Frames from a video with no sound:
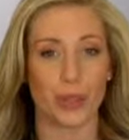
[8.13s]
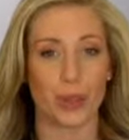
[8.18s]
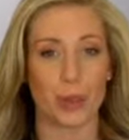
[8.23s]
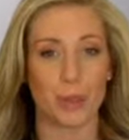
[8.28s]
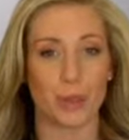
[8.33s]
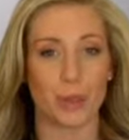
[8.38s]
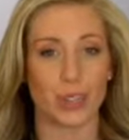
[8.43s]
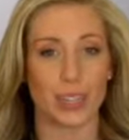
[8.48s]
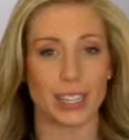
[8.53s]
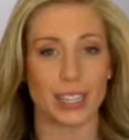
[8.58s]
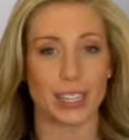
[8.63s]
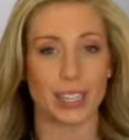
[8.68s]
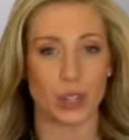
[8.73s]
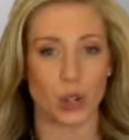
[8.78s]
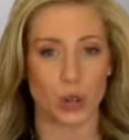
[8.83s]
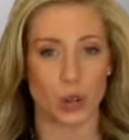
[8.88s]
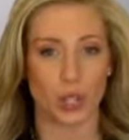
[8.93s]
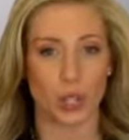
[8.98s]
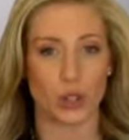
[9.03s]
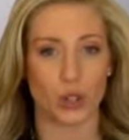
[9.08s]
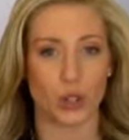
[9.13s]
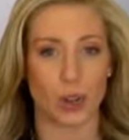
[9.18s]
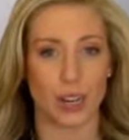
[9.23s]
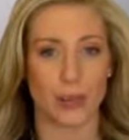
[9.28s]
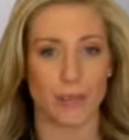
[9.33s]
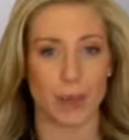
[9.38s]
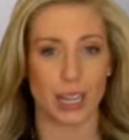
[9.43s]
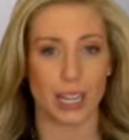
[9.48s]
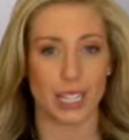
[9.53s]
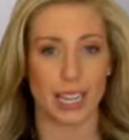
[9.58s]
3% in early
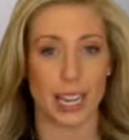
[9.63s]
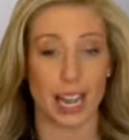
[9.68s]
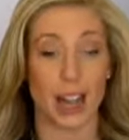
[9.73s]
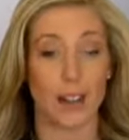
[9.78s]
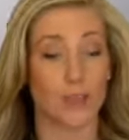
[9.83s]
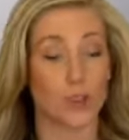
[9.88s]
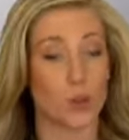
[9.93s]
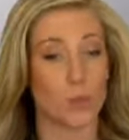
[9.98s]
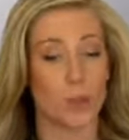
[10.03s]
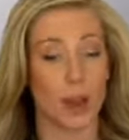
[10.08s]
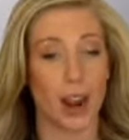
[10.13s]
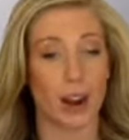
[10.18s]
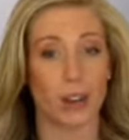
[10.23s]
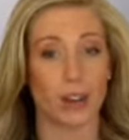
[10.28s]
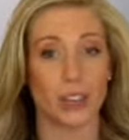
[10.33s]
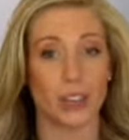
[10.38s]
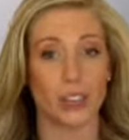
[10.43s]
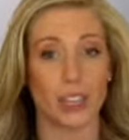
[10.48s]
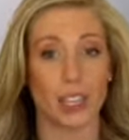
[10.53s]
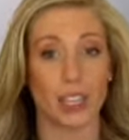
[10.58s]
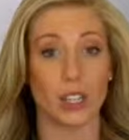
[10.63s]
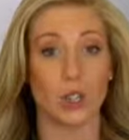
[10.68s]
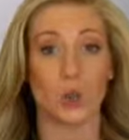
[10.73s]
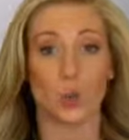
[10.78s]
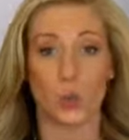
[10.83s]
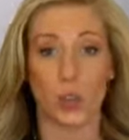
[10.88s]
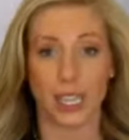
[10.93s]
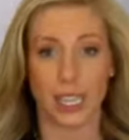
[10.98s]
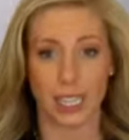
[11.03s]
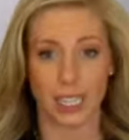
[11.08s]
trade Monday after Barron's, in
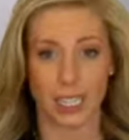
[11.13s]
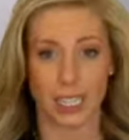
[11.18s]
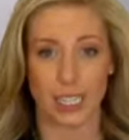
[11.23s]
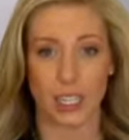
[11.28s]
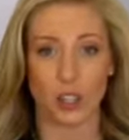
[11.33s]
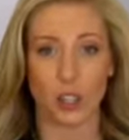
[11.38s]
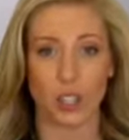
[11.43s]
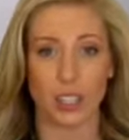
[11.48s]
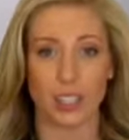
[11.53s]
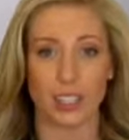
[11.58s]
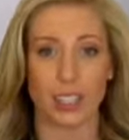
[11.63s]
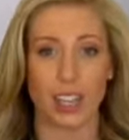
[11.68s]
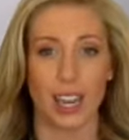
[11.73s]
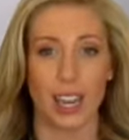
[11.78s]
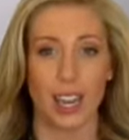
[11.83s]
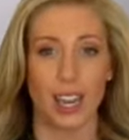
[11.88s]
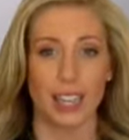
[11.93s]
its weekend editions,